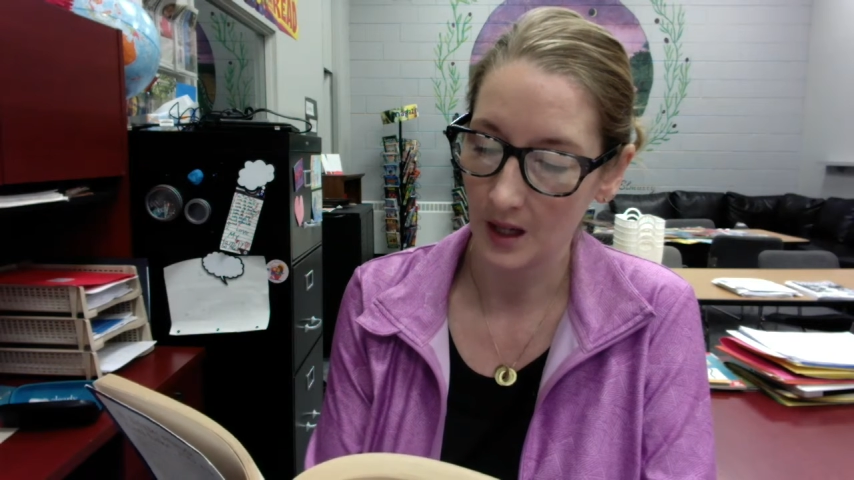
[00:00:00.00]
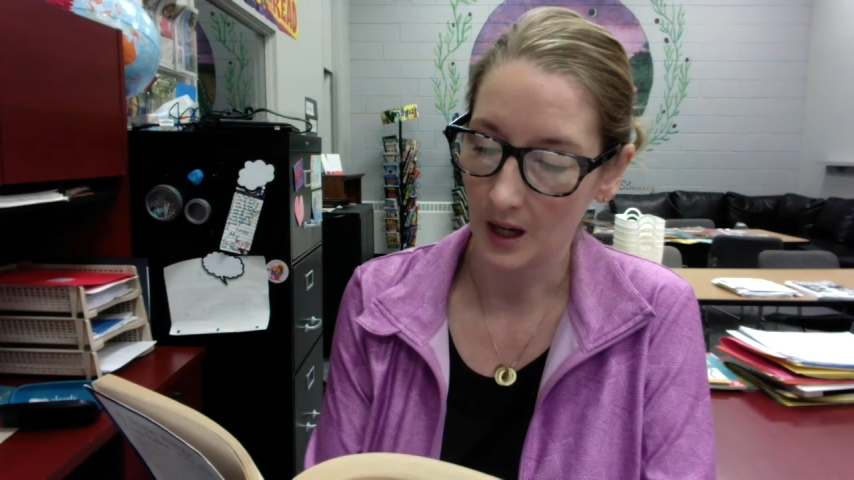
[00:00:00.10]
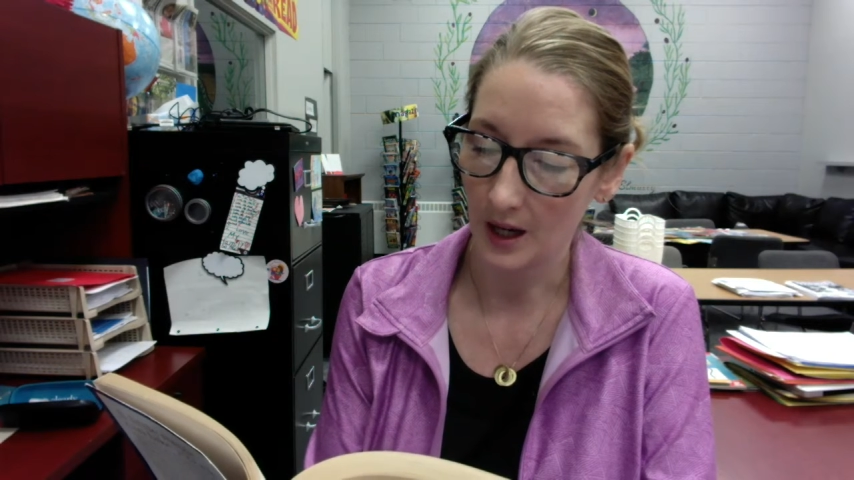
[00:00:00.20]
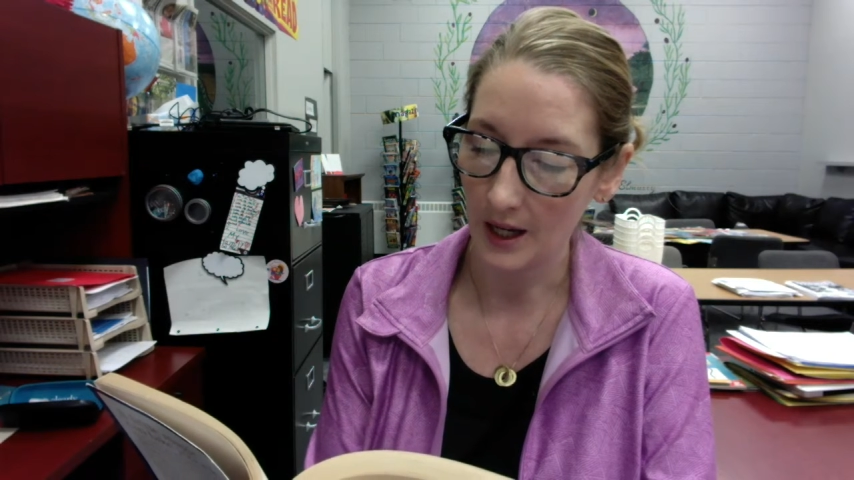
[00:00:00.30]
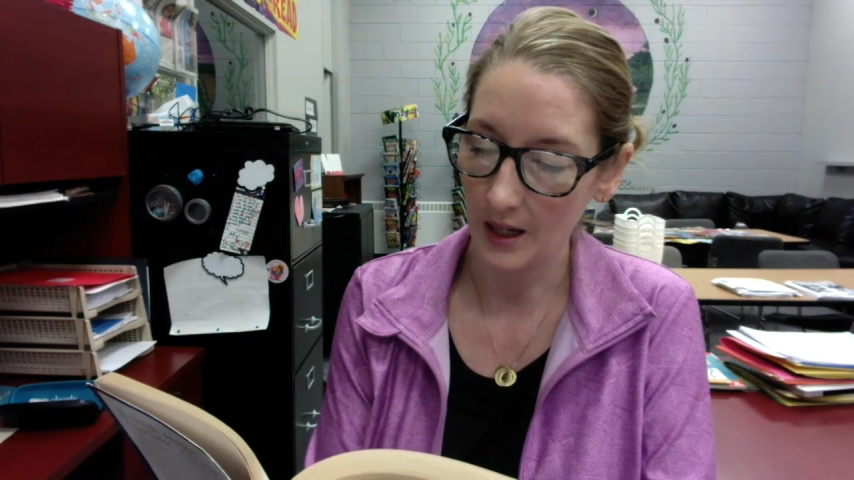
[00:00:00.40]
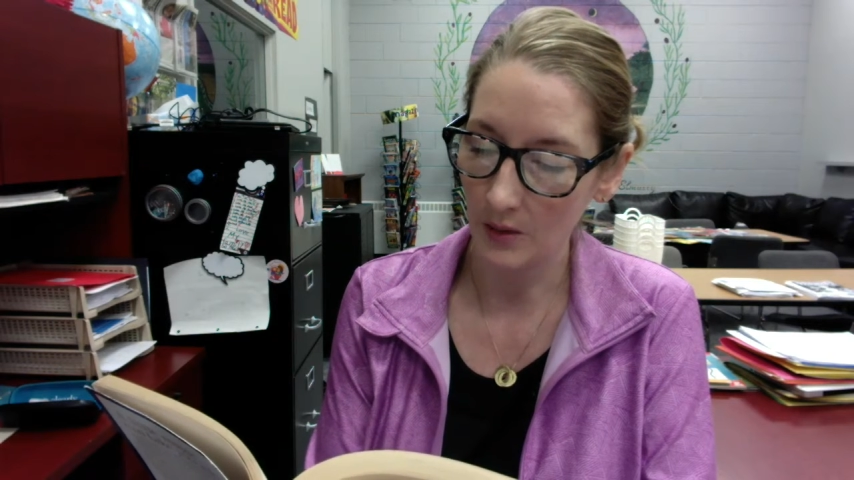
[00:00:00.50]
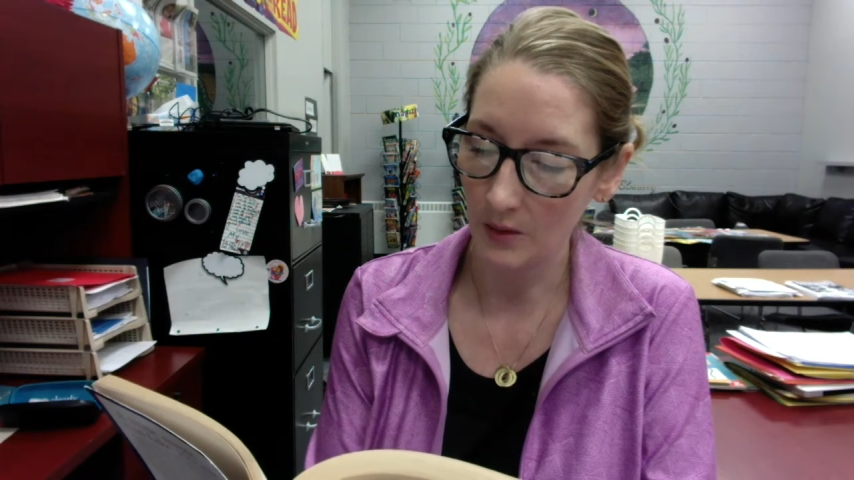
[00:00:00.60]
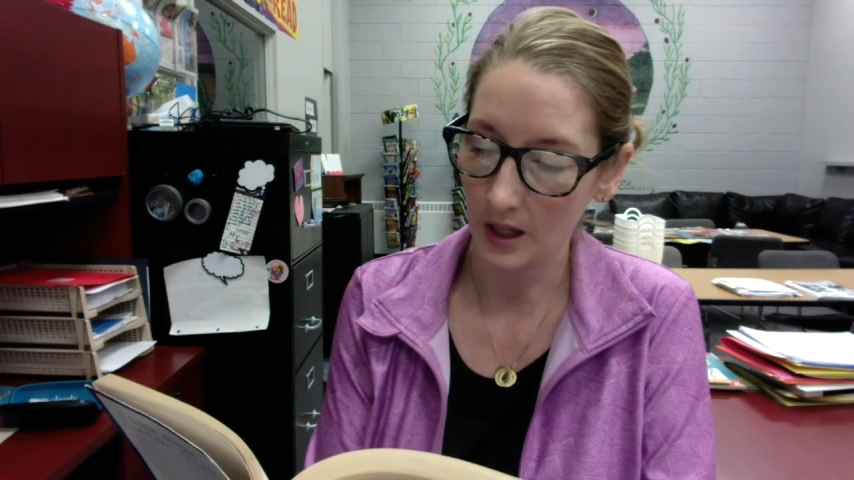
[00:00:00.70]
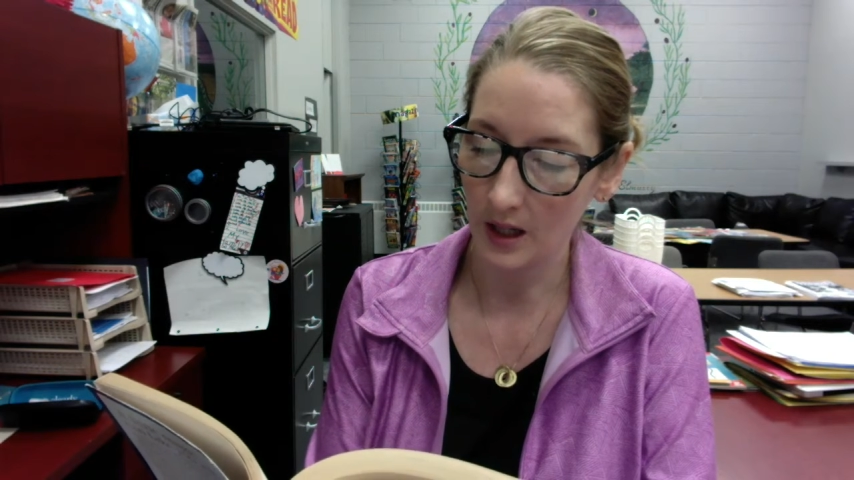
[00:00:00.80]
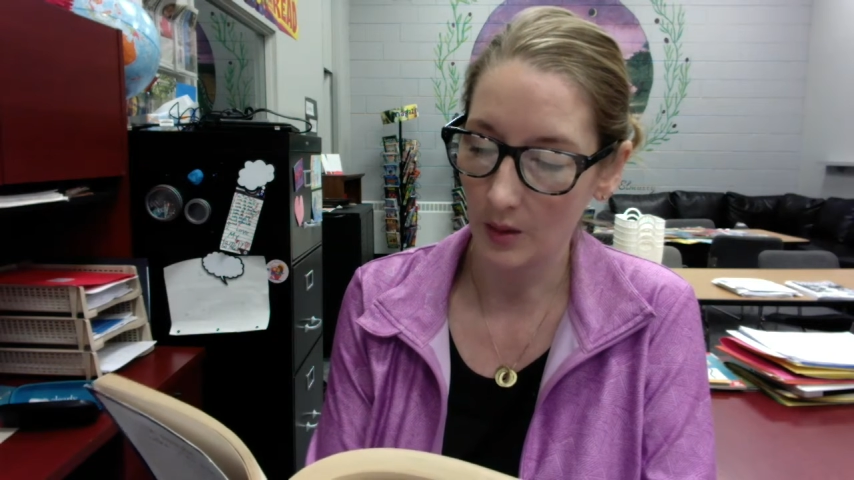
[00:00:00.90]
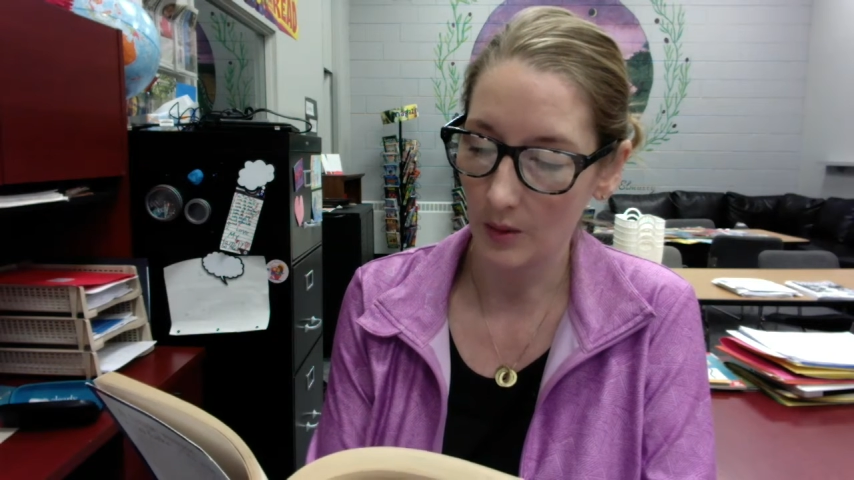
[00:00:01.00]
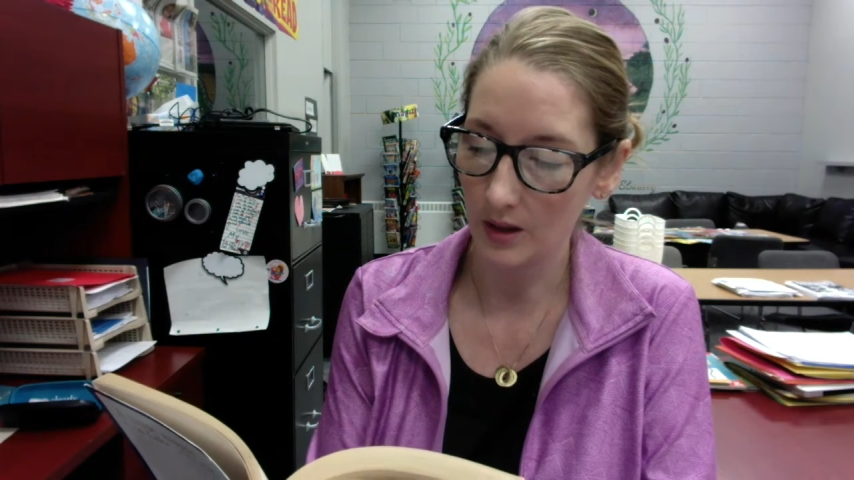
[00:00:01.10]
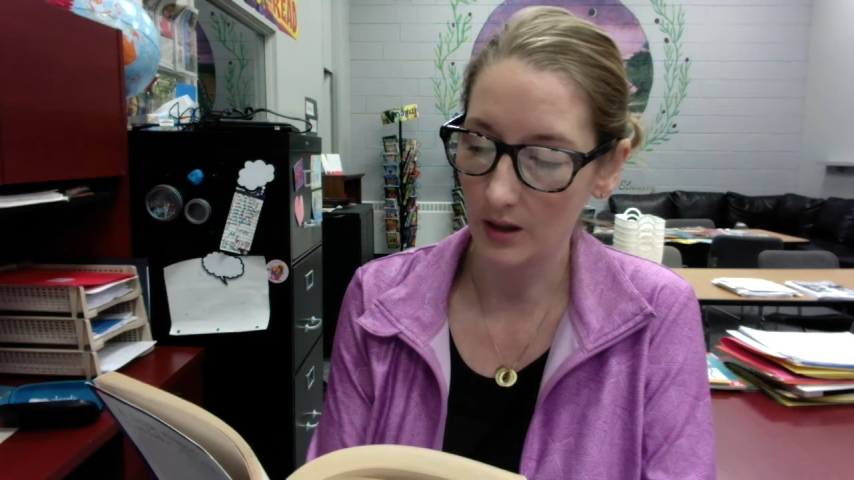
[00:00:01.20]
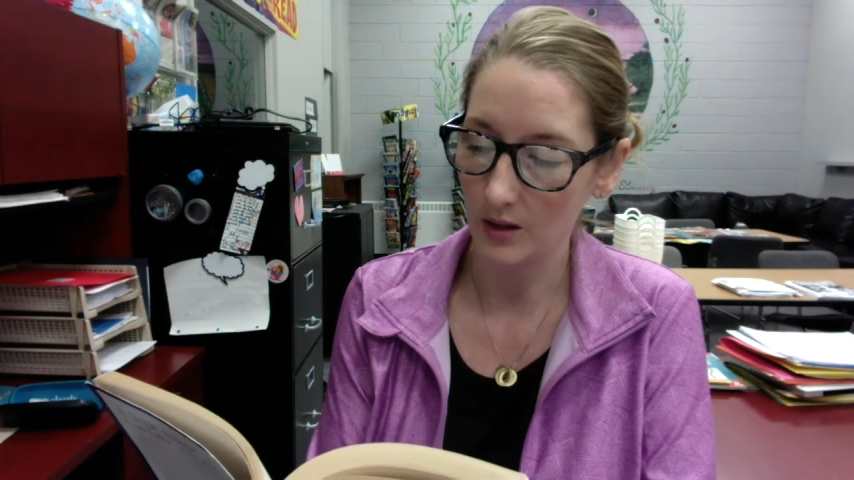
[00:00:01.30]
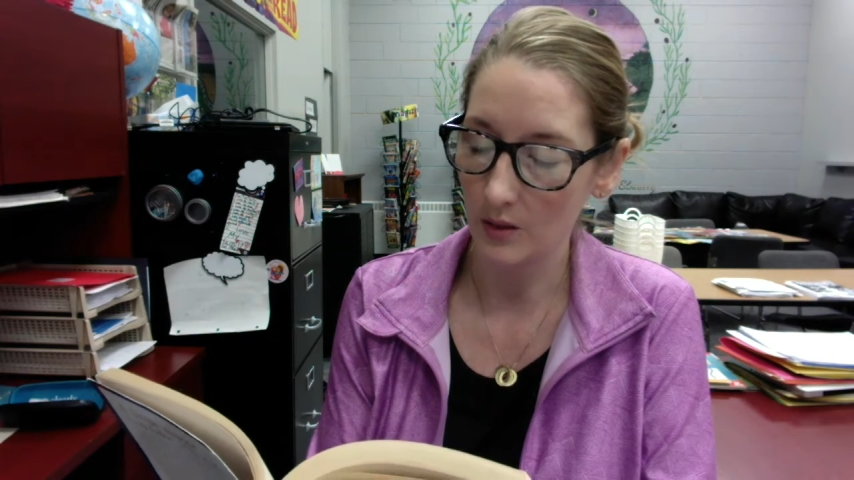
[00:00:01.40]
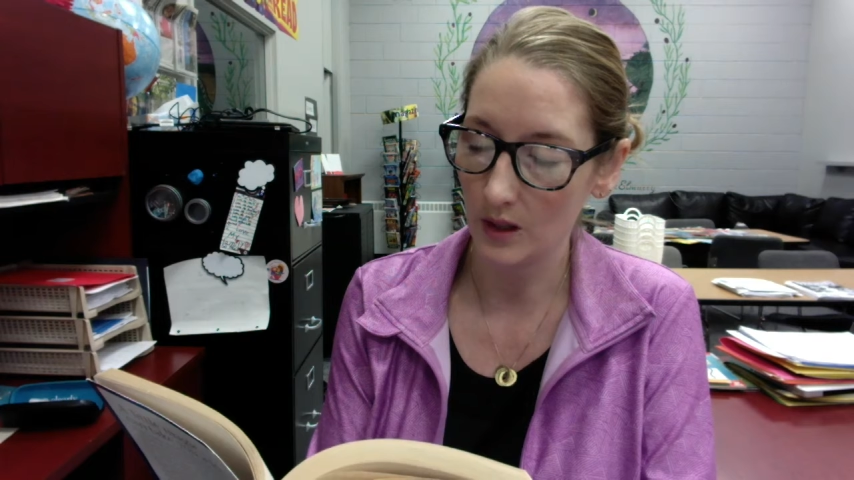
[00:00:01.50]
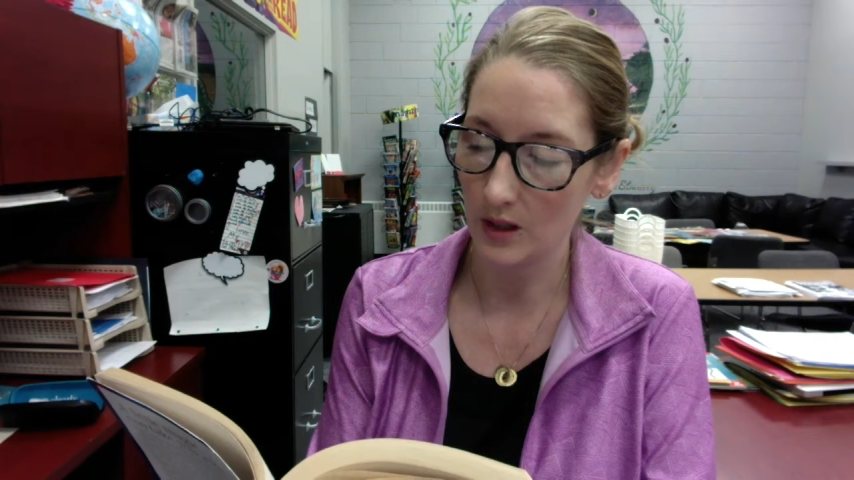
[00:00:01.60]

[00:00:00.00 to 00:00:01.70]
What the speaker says: "I don't care what they're doing